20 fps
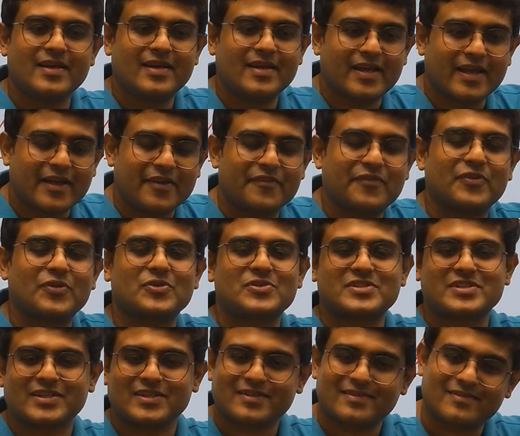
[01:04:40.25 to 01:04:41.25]

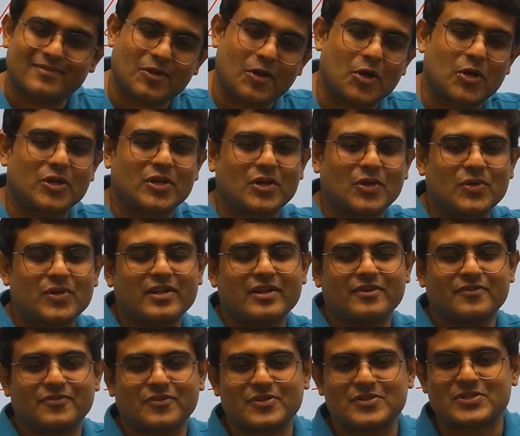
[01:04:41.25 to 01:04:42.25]
enforcing the lockdown,
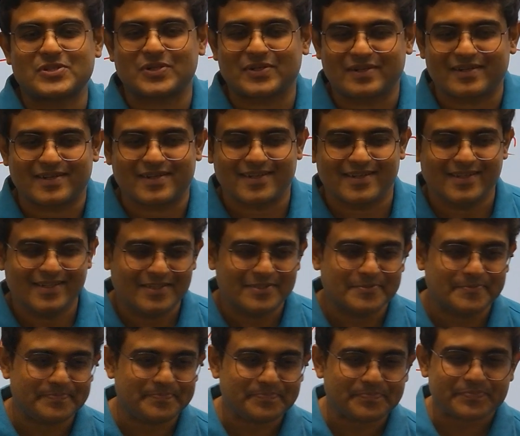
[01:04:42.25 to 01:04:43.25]
unfortunately.
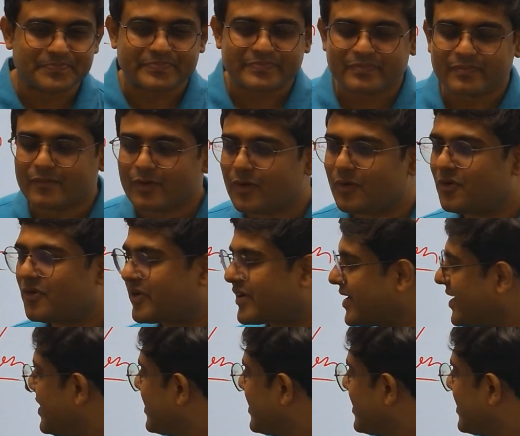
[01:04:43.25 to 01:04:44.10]
Okay,